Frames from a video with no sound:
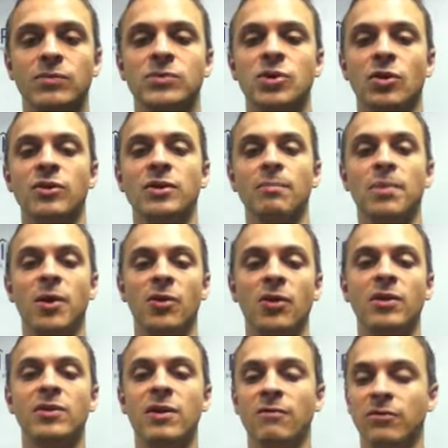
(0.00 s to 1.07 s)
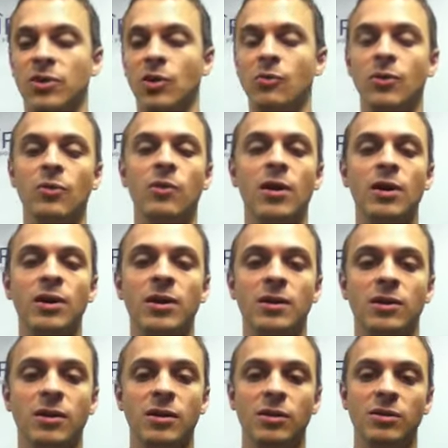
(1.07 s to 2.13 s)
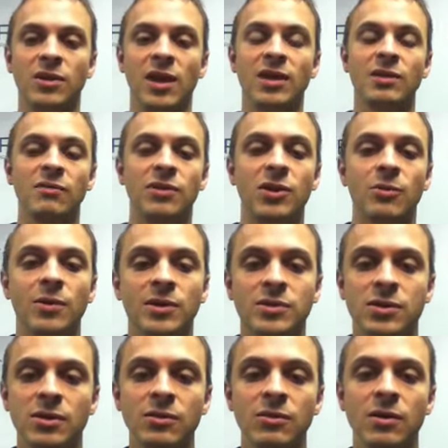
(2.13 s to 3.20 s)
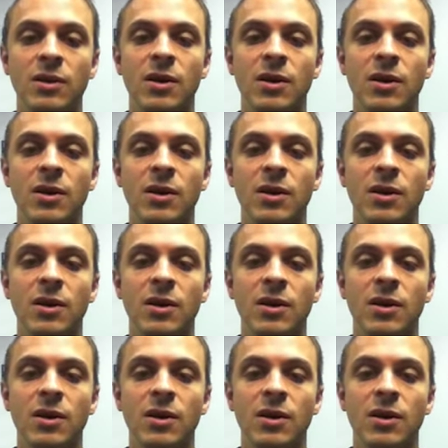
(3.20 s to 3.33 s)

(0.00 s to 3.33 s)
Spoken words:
during the period of QE1 and the end of QE2,